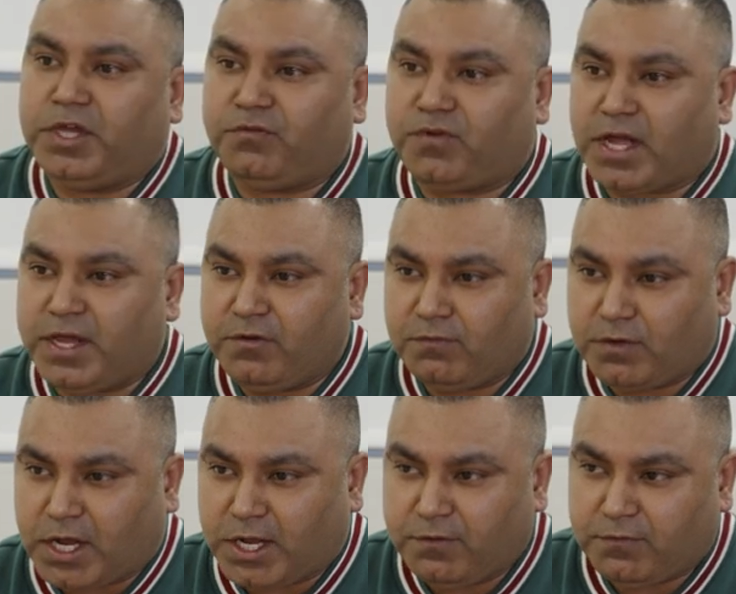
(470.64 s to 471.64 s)
if
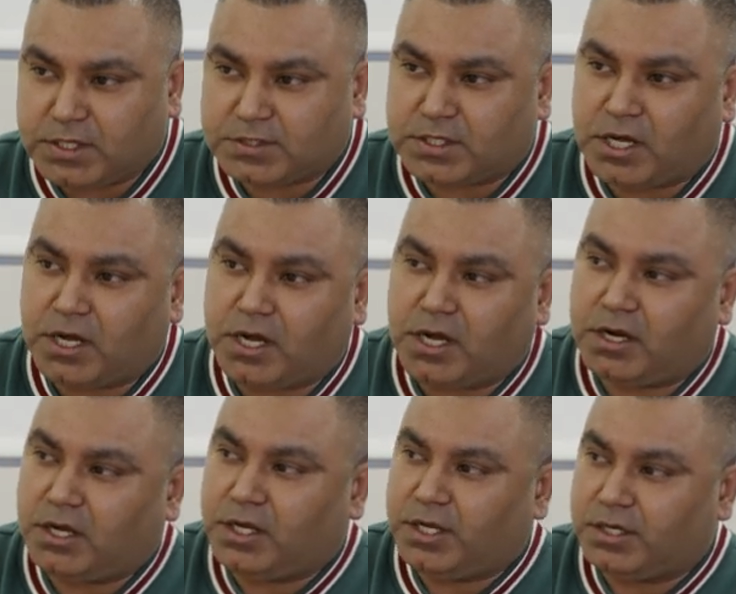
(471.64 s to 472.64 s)
I was
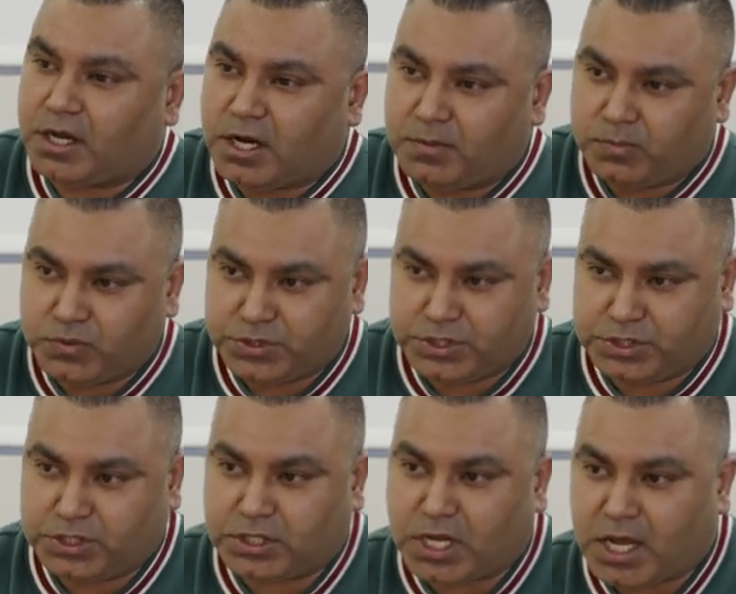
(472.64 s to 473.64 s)
in her
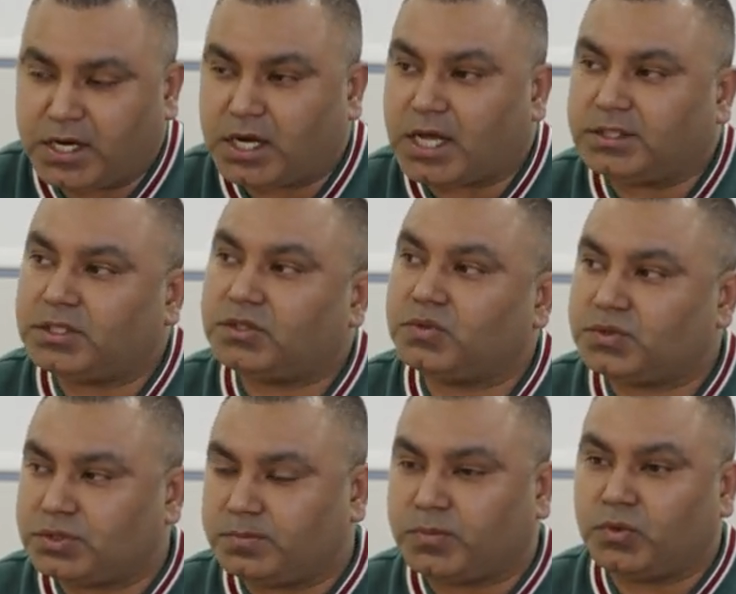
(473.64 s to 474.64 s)
position, I rather to
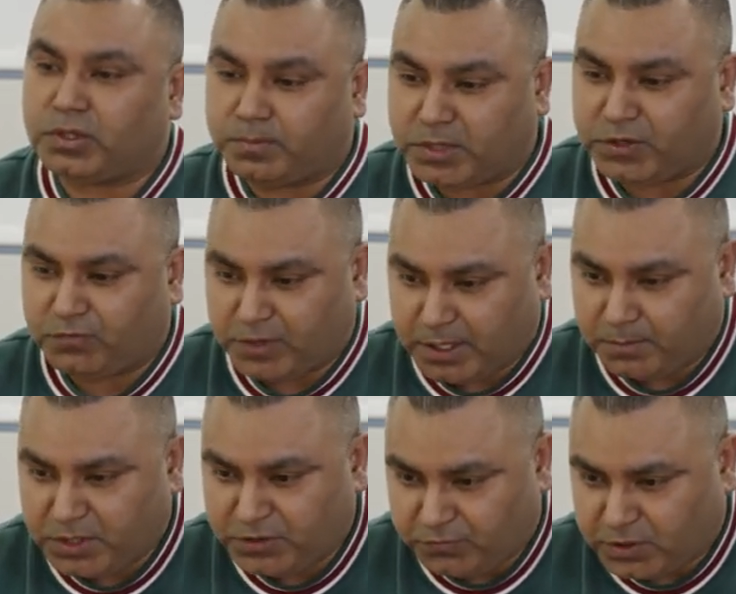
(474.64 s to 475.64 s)
support my
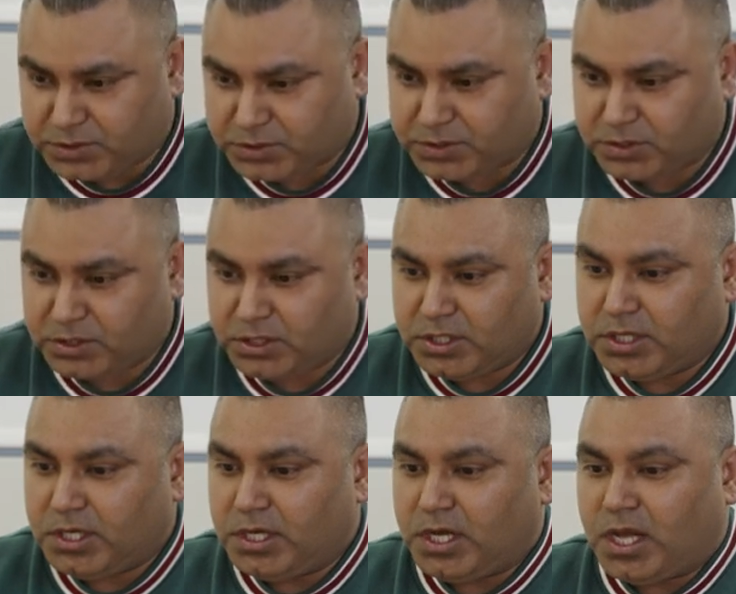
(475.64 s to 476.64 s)
family first.
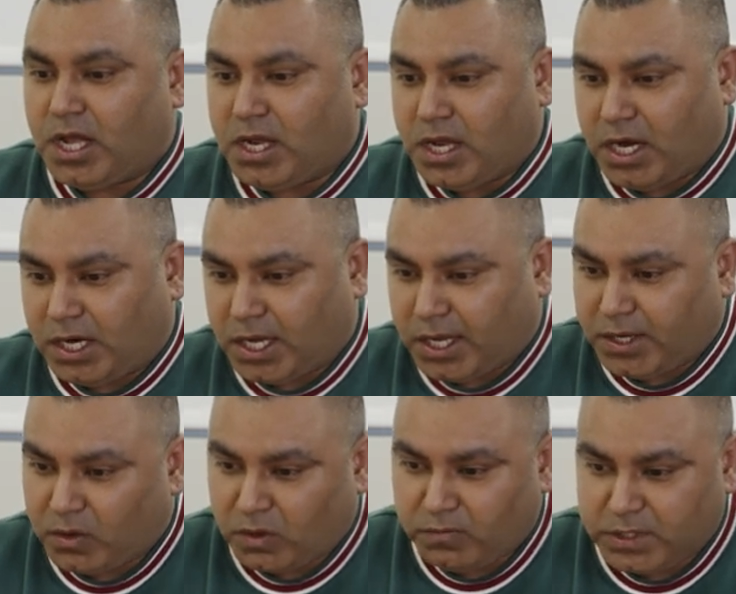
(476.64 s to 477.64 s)
And I
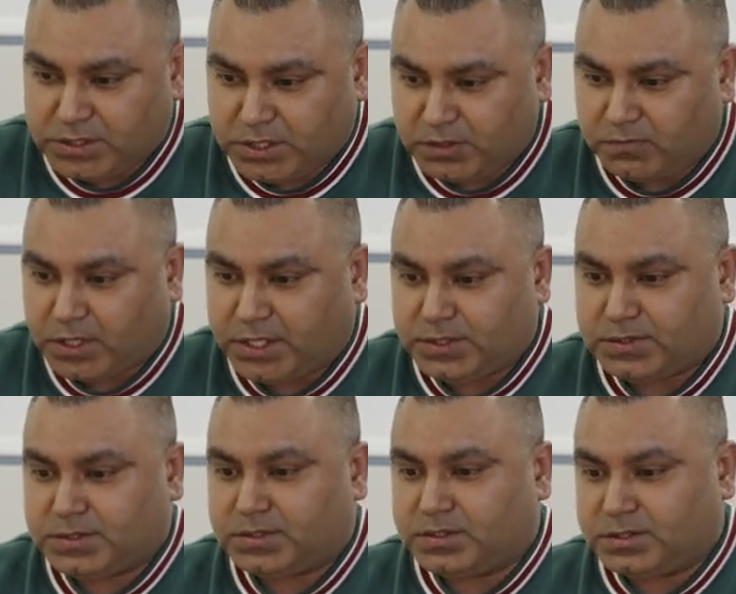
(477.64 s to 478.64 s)
always
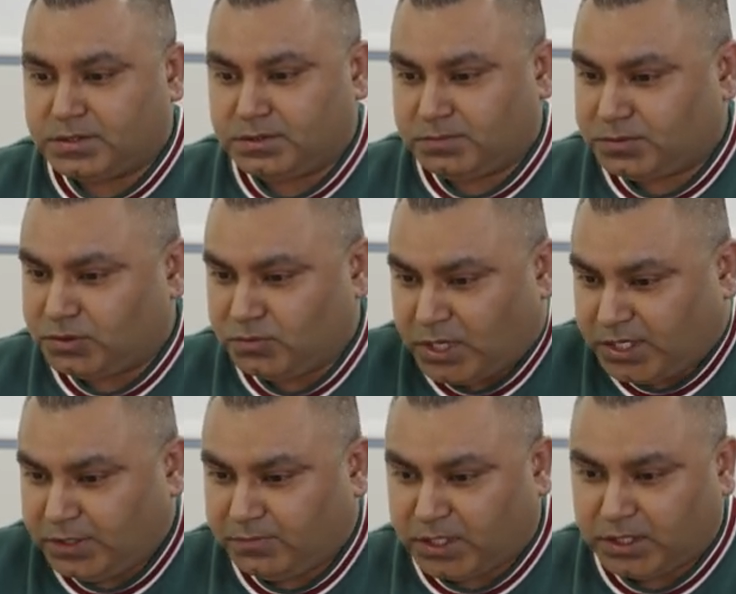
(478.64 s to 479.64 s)
advise to
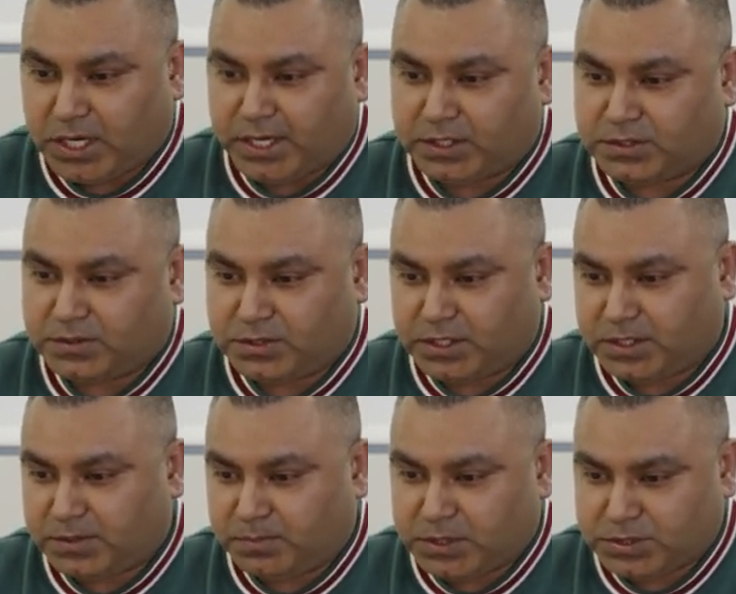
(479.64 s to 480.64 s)
anyone, like,
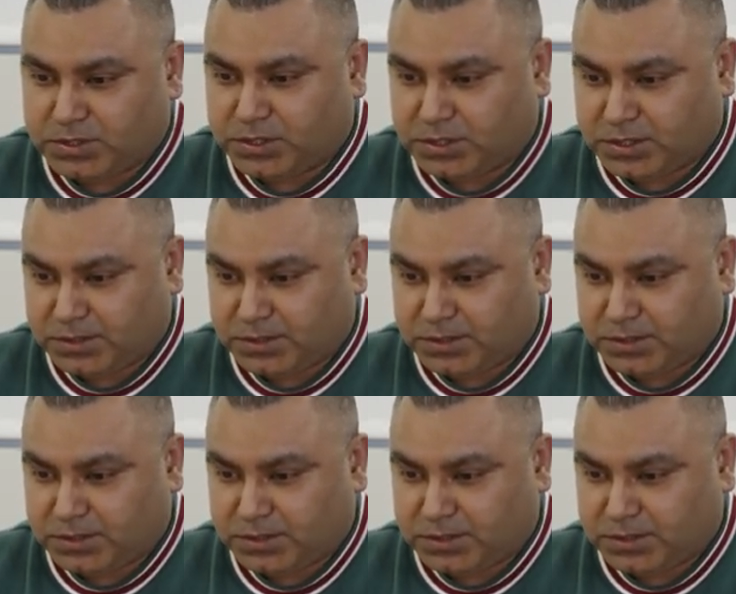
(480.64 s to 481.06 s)
they must